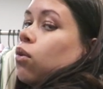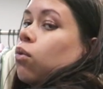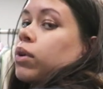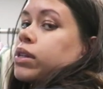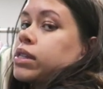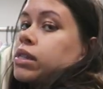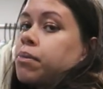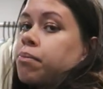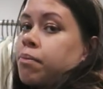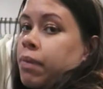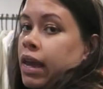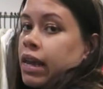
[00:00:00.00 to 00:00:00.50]

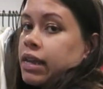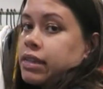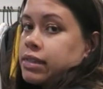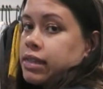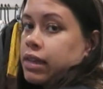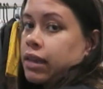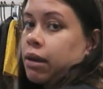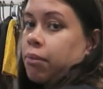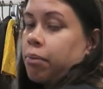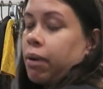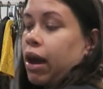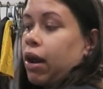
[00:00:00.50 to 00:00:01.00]
what's
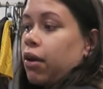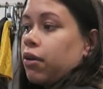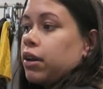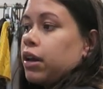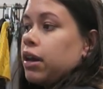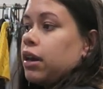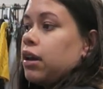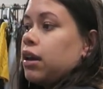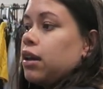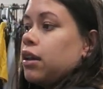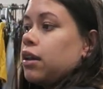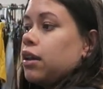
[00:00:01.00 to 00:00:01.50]
amazing about
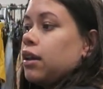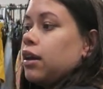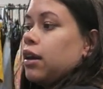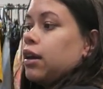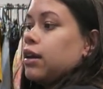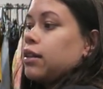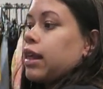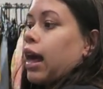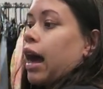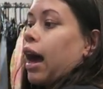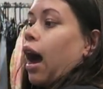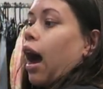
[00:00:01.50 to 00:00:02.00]
it.
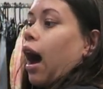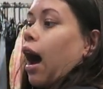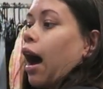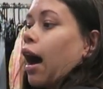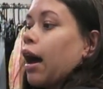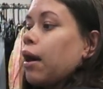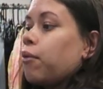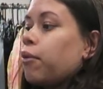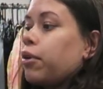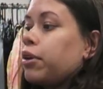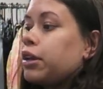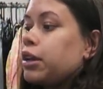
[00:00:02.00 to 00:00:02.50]
That
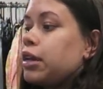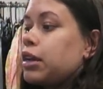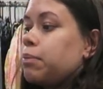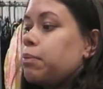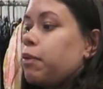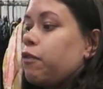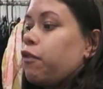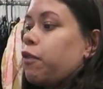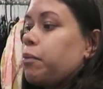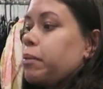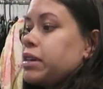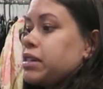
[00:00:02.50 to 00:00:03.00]
I want to keep
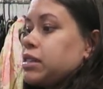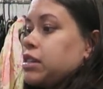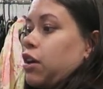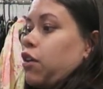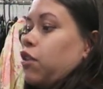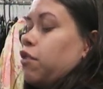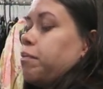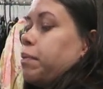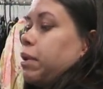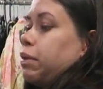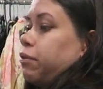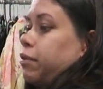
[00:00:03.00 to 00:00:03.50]
it for
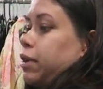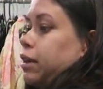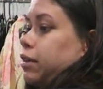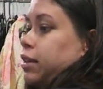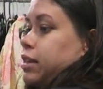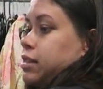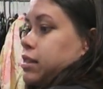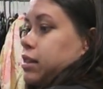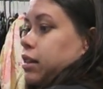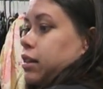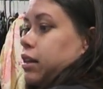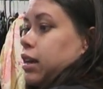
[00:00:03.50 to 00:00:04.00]
myself, but
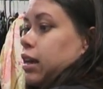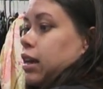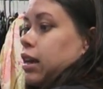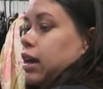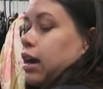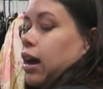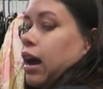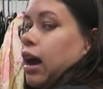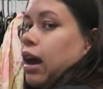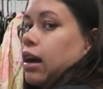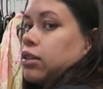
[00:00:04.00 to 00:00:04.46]
realistically,